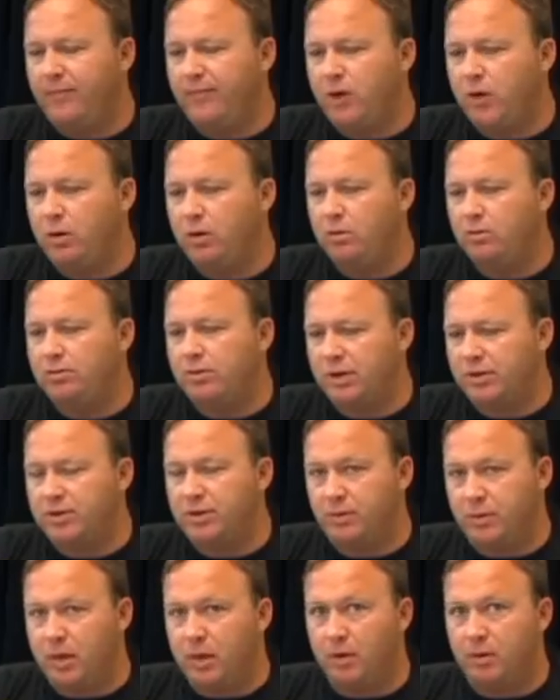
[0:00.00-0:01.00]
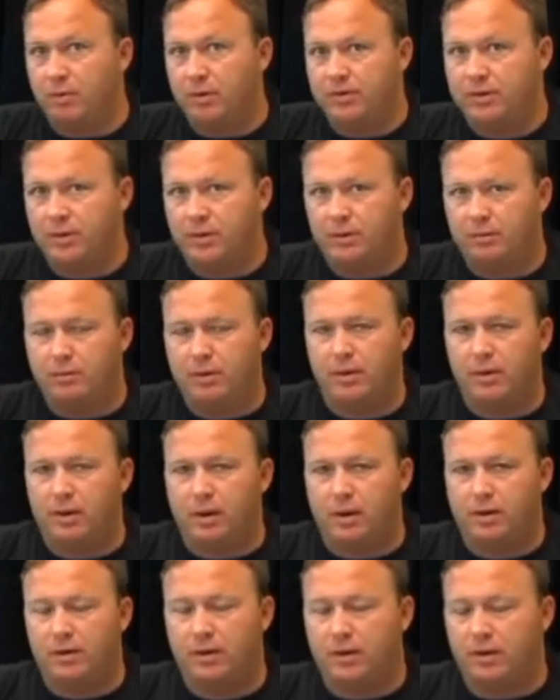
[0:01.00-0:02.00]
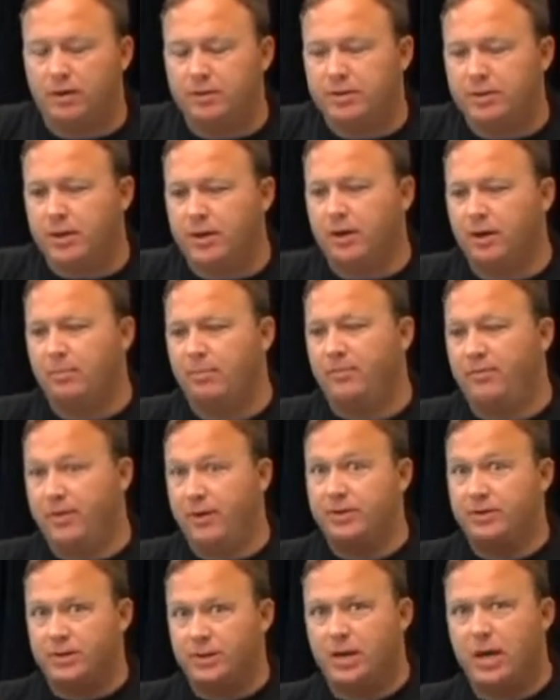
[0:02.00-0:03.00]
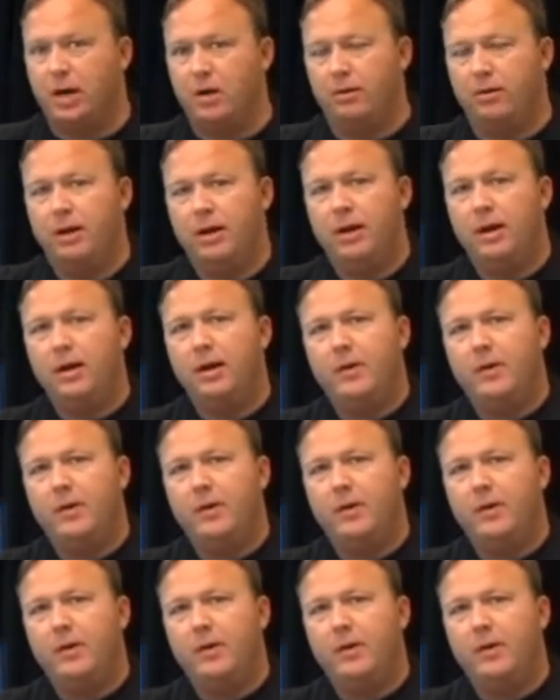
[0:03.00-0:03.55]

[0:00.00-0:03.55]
the few, as you know, as an architect and engineer, but for those that don't,